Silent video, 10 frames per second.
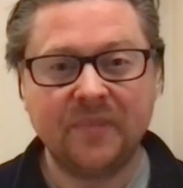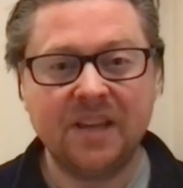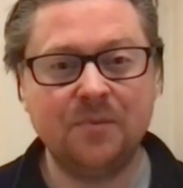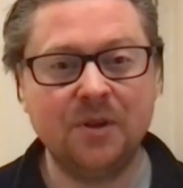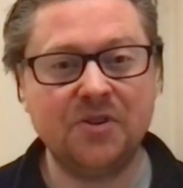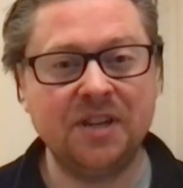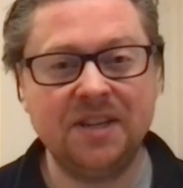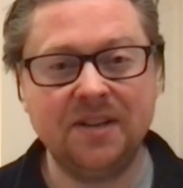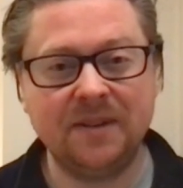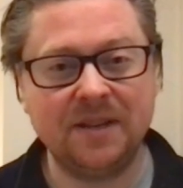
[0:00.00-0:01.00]
It's much
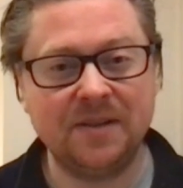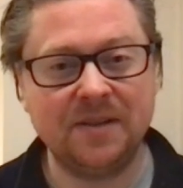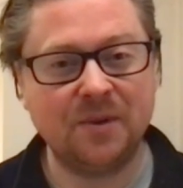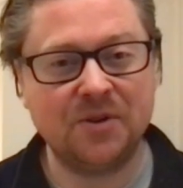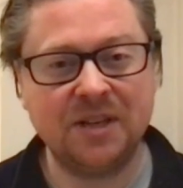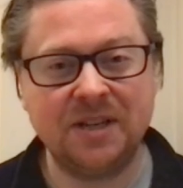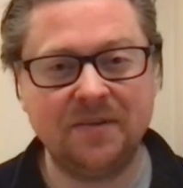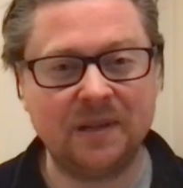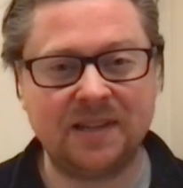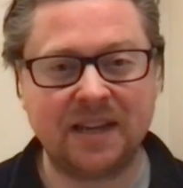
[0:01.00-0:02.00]
easier. It's much easier
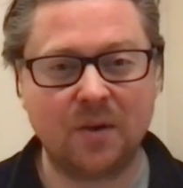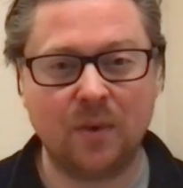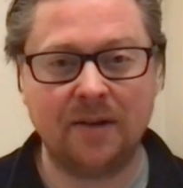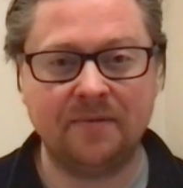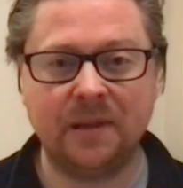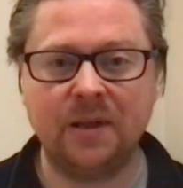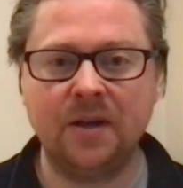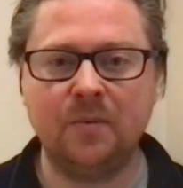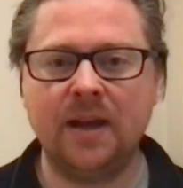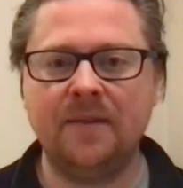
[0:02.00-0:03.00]
for the second wave and the third wave,